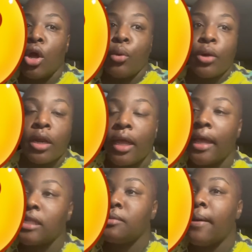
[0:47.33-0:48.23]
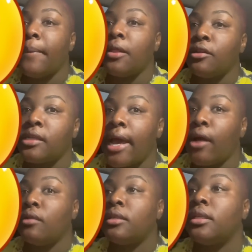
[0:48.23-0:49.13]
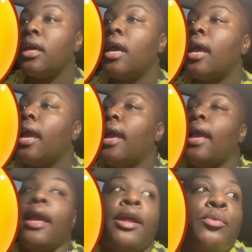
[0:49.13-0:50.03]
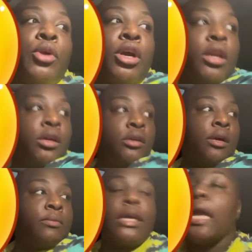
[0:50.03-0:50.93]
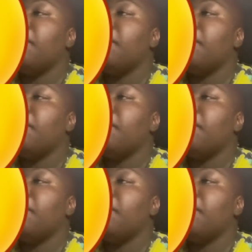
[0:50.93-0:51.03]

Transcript: we're gonna head to my mother's house and we're gonna i'm taking